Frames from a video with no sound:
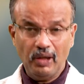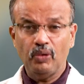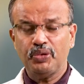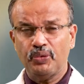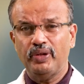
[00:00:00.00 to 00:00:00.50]

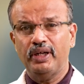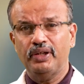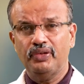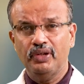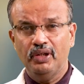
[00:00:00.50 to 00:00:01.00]
Hello
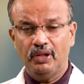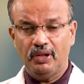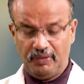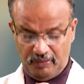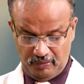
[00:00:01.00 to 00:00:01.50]
students,
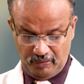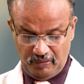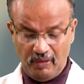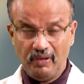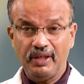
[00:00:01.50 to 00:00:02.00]

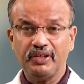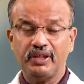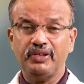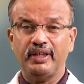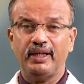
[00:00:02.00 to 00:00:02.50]
we will
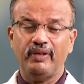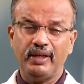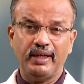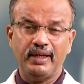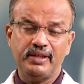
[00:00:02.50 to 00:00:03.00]
discuss a
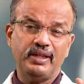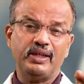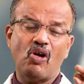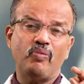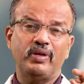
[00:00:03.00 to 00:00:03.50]
very, another
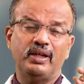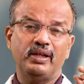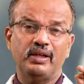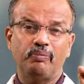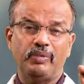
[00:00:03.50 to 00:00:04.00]

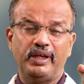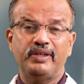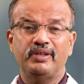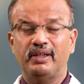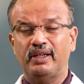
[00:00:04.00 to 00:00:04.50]
common
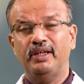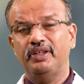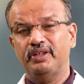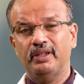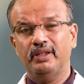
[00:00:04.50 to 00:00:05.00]
perianal
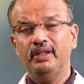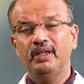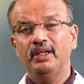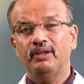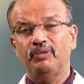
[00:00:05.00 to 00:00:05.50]
condition
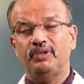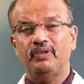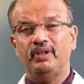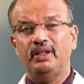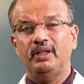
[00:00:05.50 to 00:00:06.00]
which
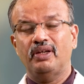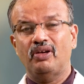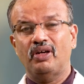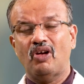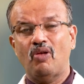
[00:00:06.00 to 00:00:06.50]
we
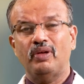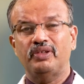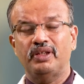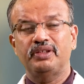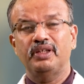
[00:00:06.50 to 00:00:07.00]
common
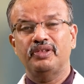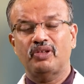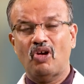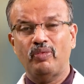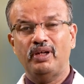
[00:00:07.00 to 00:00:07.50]
surgeons
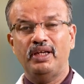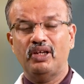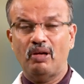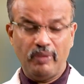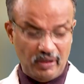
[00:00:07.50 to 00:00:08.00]
commonly
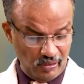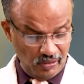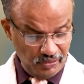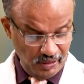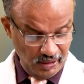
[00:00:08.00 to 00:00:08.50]
come
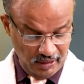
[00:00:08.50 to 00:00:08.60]
across.